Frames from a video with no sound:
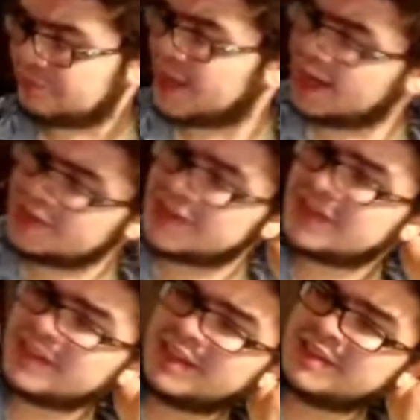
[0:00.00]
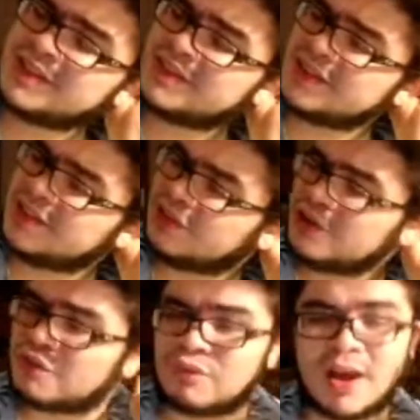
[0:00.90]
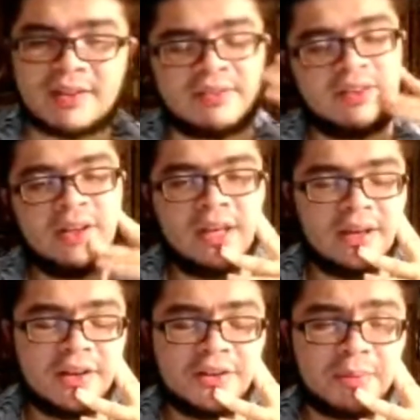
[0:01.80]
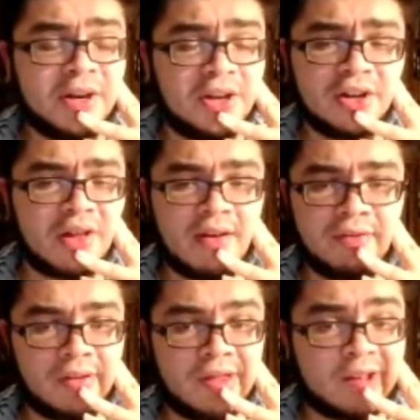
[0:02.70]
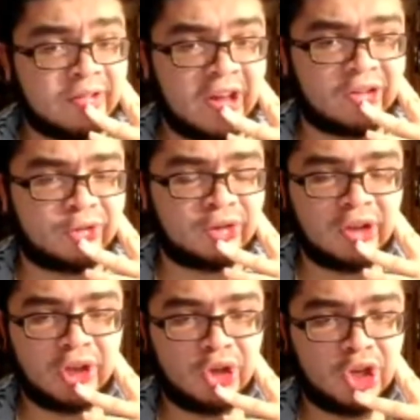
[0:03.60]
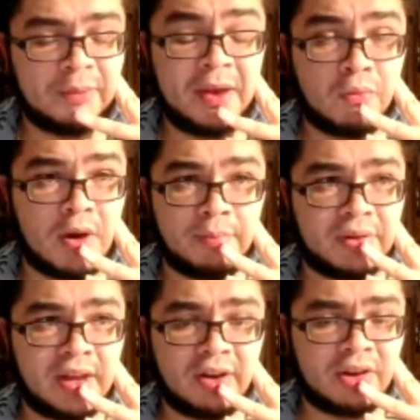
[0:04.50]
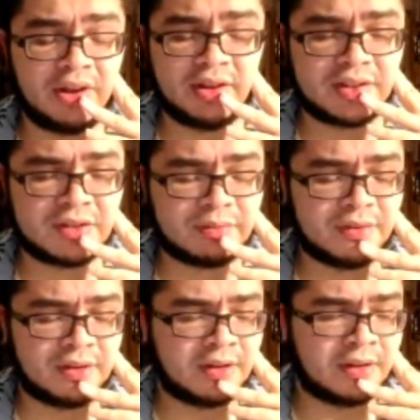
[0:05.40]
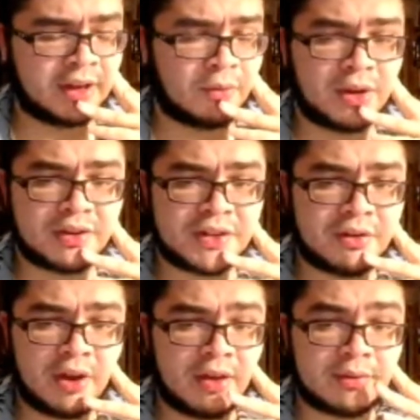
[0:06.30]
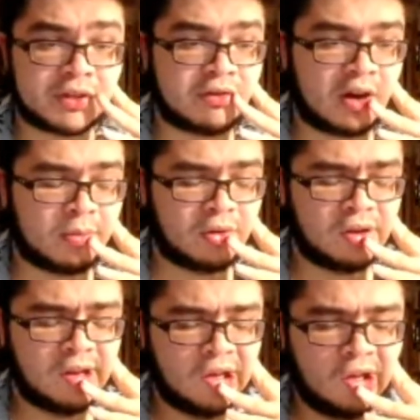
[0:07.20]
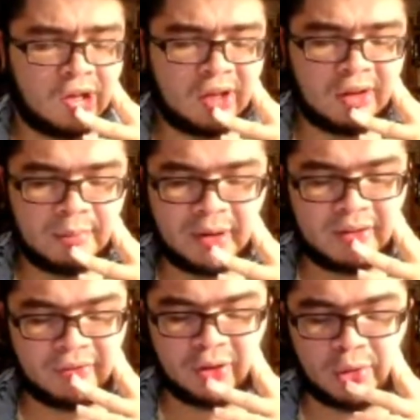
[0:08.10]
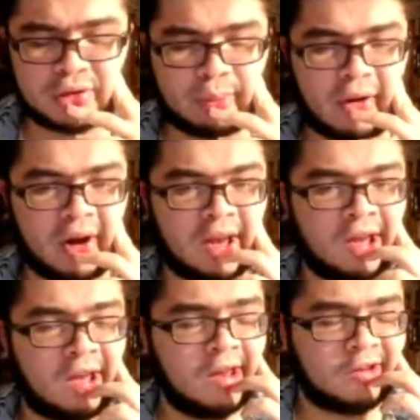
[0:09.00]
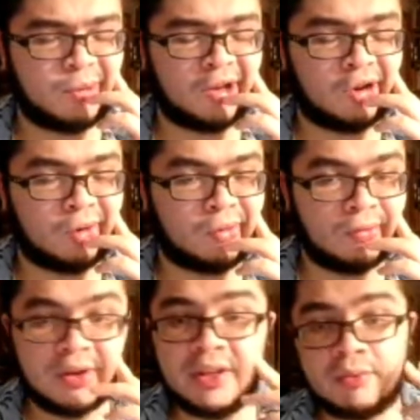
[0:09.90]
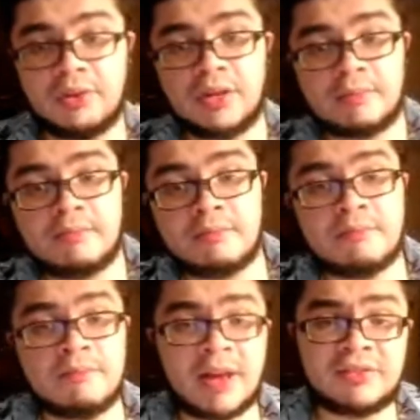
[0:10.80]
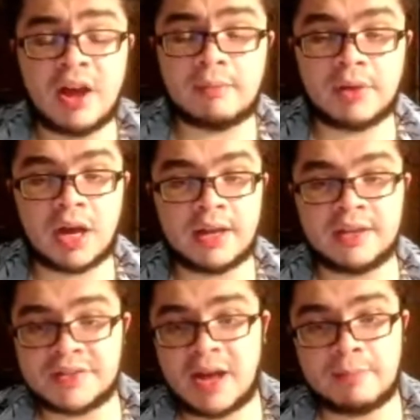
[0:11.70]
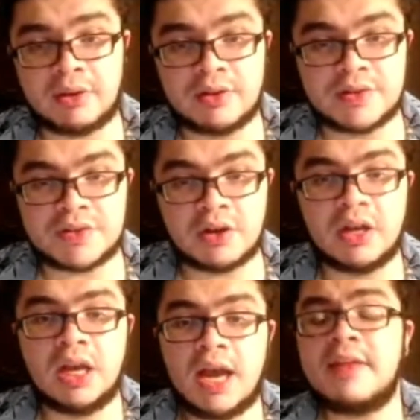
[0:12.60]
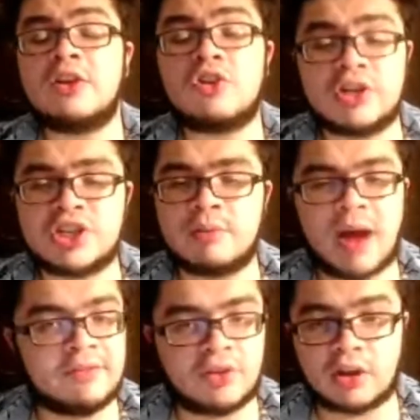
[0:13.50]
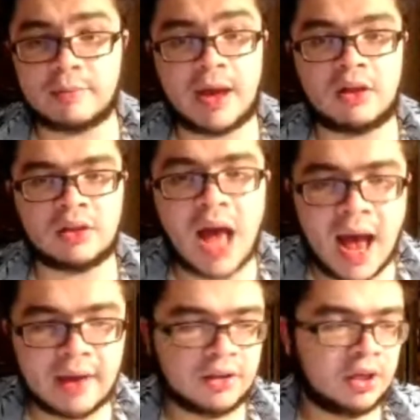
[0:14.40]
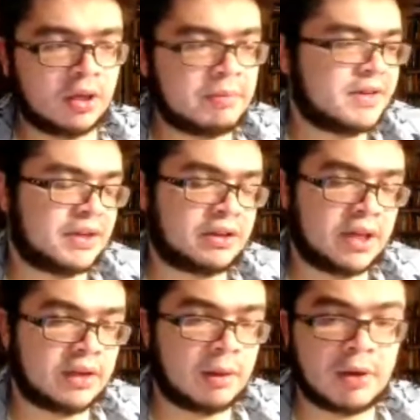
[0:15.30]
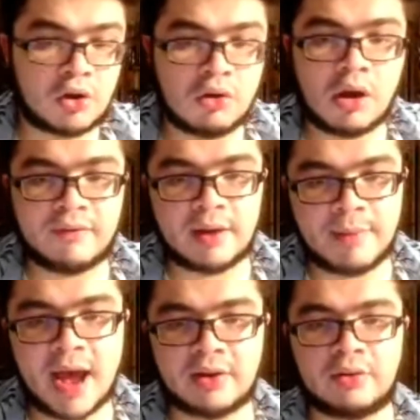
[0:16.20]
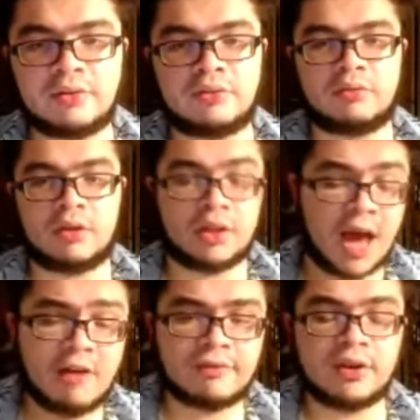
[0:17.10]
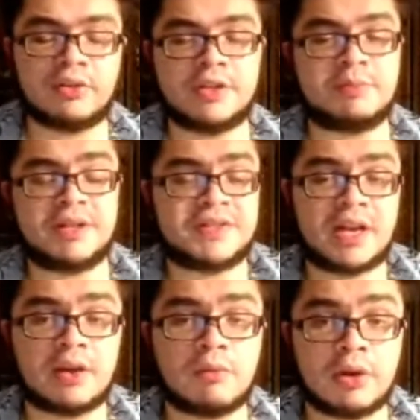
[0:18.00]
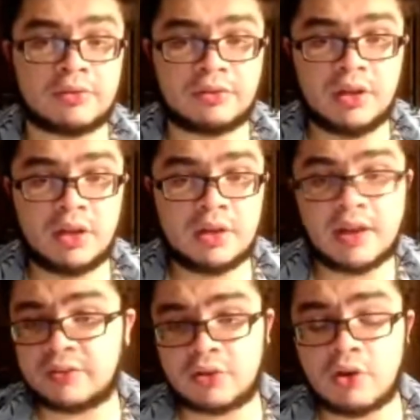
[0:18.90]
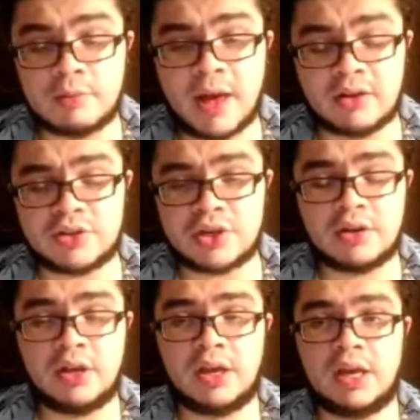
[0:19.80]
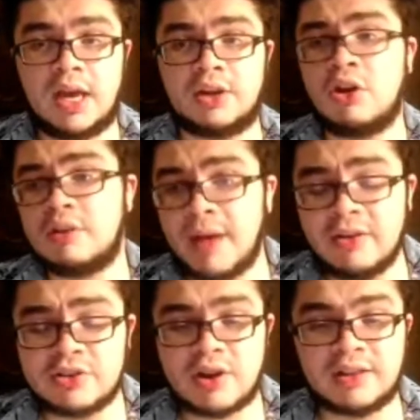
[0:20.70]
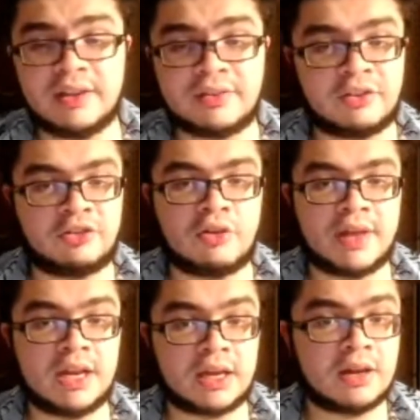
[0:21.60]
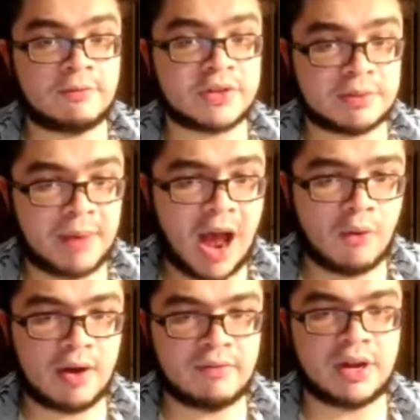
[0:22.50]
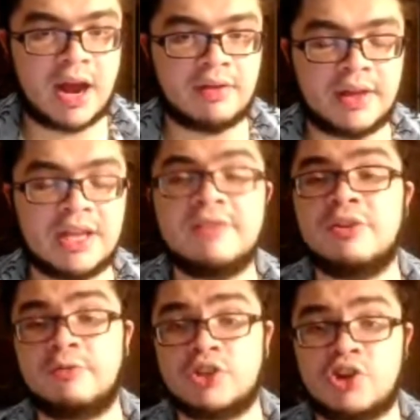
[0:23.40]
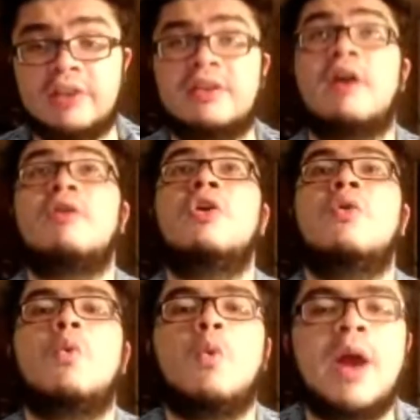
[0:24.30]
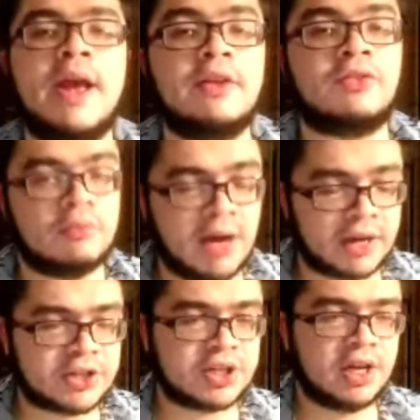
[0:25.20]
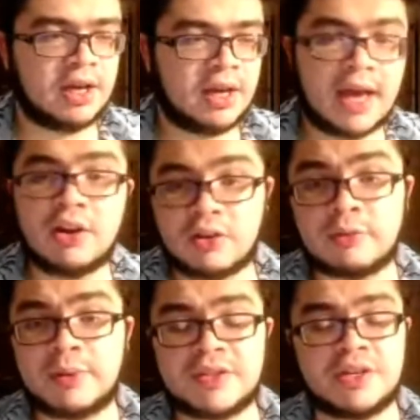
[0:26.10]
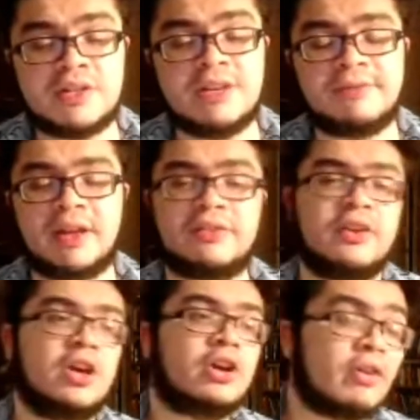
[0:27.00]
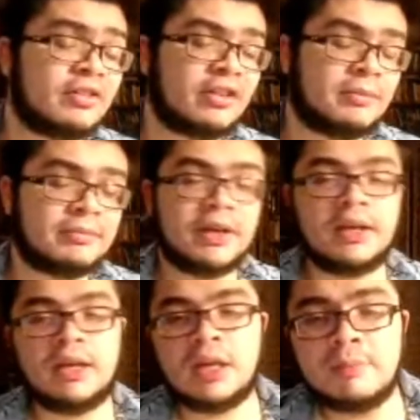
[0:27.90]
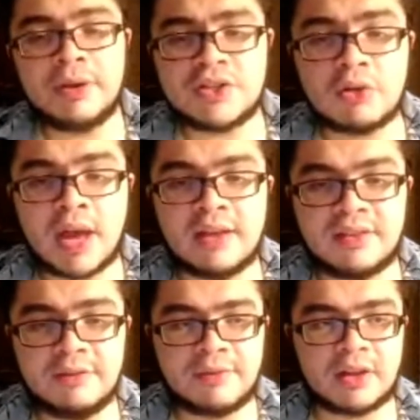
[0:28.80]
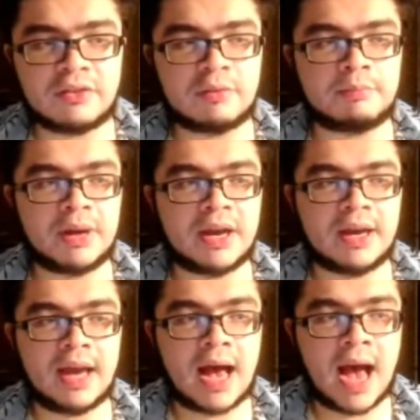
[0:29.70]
And he just doesn't look right. He's played a good glove. That's nice. He made one play earlier like a week or so ago. That was incredible. But for the most part, he has been really, really messed up. He has not been good this year. And then Grisham, I've talked about a lot, basically among qualified batters in the outfield, he's been the second worst next to Cody Bellinger. And Cody Bellinger at least has shown that he can hit for some power every now and then, even if he strikes out way too much. And he also plays good defense. Grisham, he plays okay defense, but